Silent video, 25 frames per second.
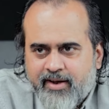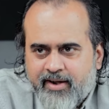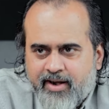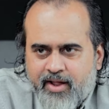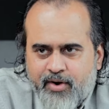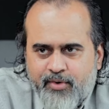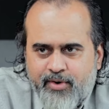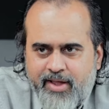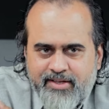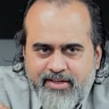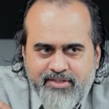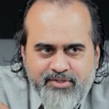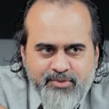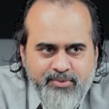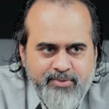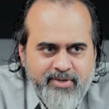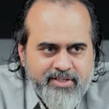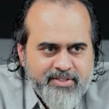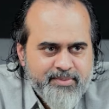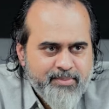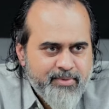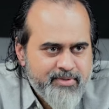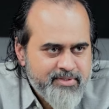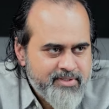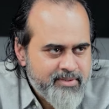Get out as
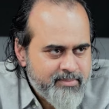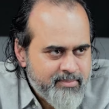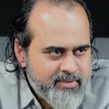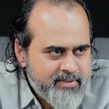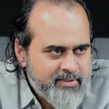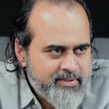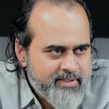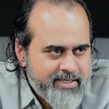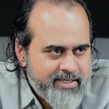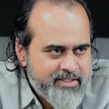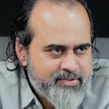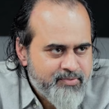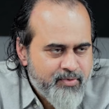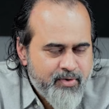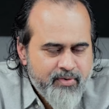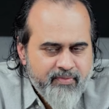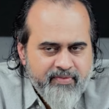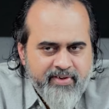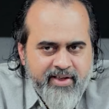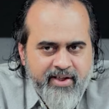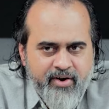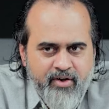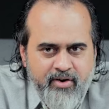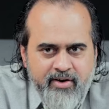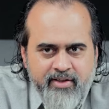soon as possible. That's
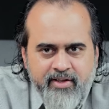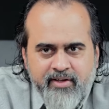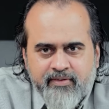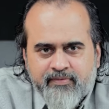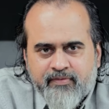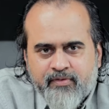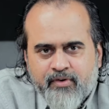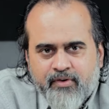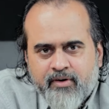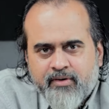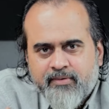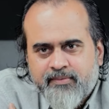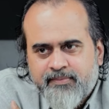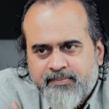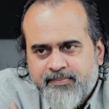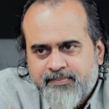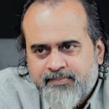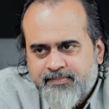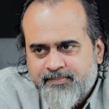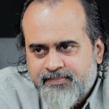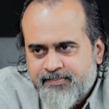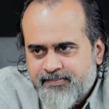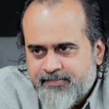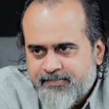what we are all here for.